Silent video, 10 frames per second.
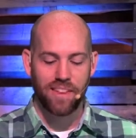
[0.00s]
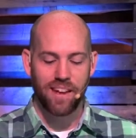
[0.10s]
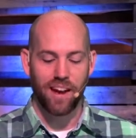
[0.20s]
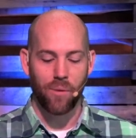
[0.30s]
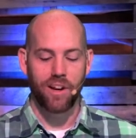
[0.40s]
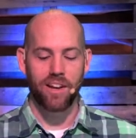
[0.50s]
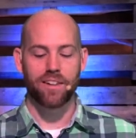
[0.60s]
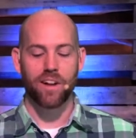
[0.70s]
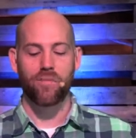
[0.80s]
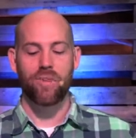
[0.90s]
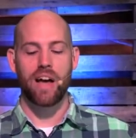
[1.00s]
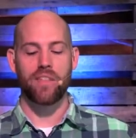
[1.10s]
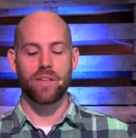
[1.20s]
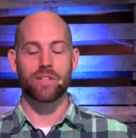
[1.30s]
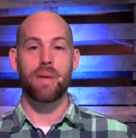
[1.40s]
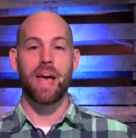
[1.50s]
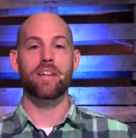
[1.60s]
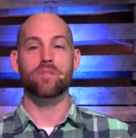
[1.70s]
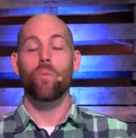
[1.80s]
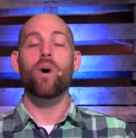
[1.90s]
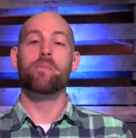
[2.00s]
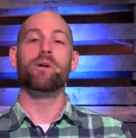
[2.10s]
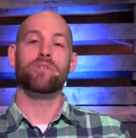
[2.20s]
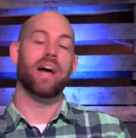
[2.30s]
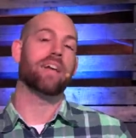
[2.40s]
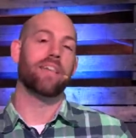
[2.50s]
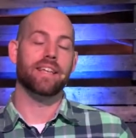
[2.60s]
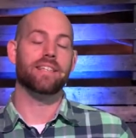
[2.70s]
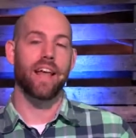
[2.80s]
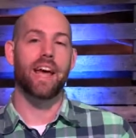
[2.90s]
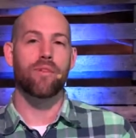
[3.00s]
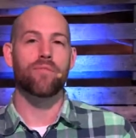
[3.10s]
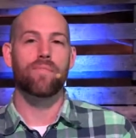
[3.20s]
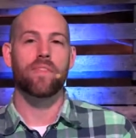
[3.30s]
uh, we need to clarify that this man is one, most likely a slave.